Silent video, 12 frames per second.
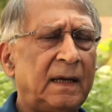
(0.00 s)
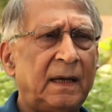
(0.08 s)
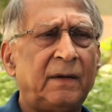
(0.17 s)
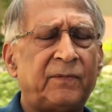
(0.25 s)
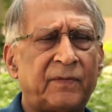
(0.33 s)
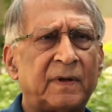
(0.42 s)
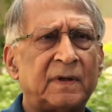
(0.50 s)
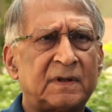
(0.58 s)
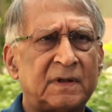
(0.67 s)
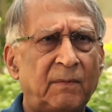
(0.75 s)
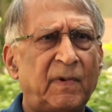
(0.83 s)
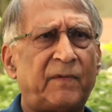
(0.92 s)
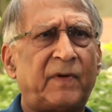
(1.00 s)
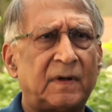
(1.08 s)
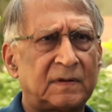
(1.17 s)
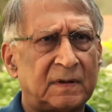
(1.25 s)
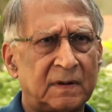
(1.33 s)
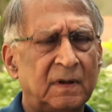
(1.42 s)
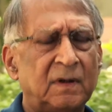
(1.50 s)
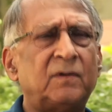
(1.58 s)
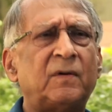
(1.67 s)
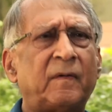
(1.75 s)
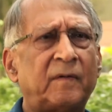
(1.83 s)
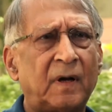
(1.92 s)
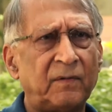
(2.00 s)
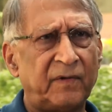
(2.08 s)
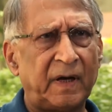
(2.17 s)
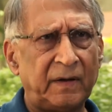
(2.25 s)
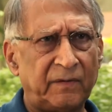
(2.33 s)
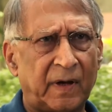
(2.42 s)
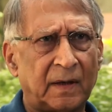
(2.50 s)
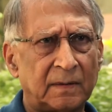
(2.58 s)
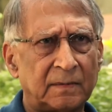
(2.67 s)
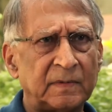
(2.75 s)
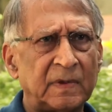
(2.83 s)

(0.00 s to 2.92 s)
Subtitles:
if some of us who have done very well,